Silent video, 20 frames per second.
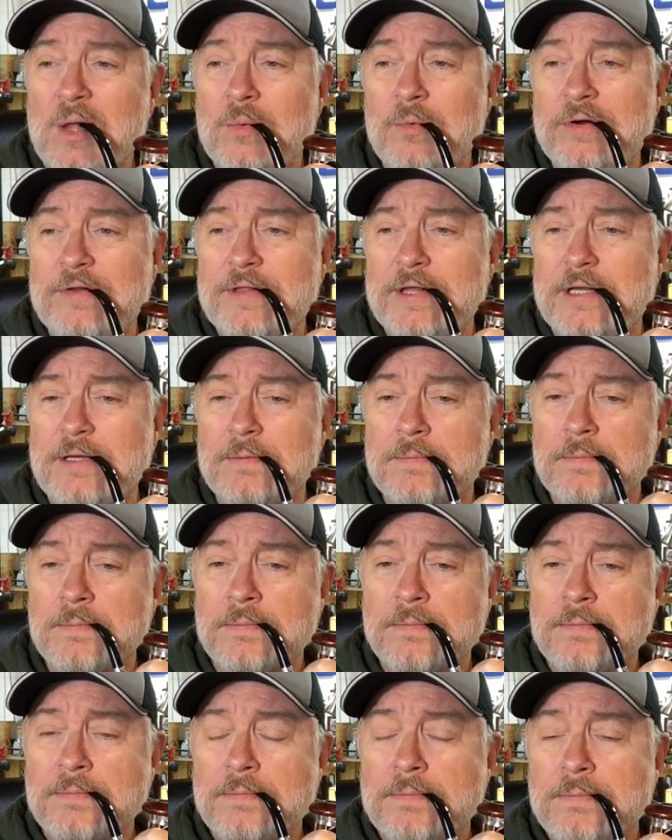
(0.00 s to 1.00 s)
with it.
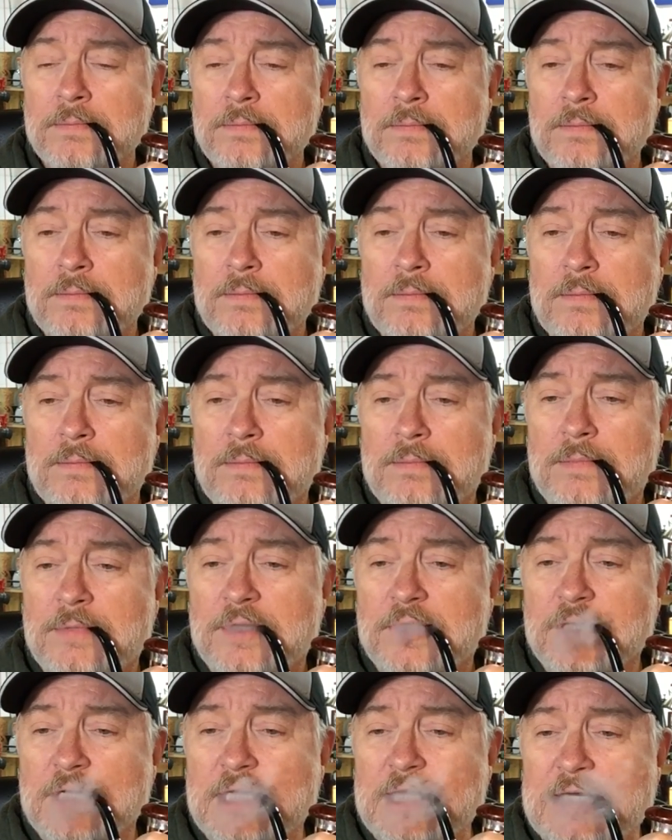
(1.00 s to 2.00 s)

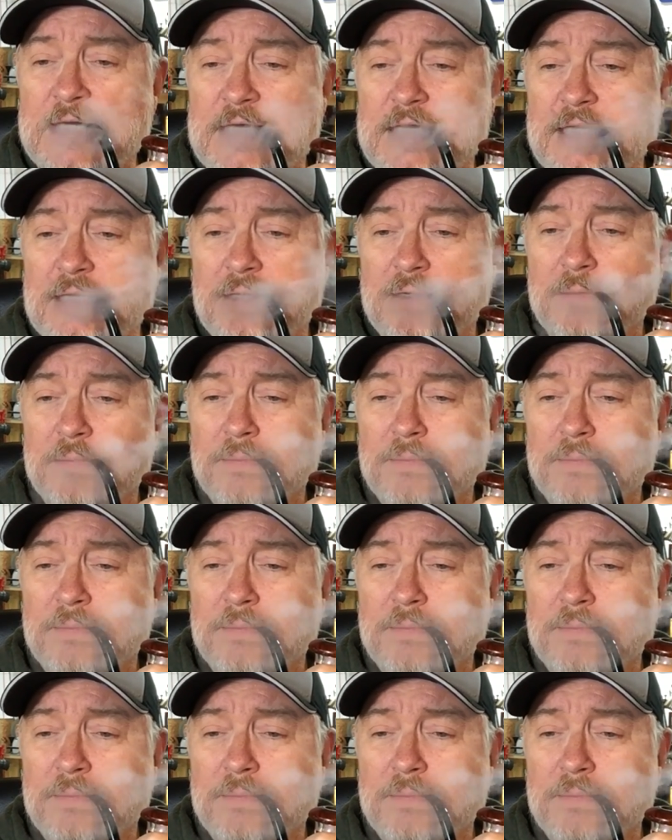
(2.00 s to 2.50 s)
Uh,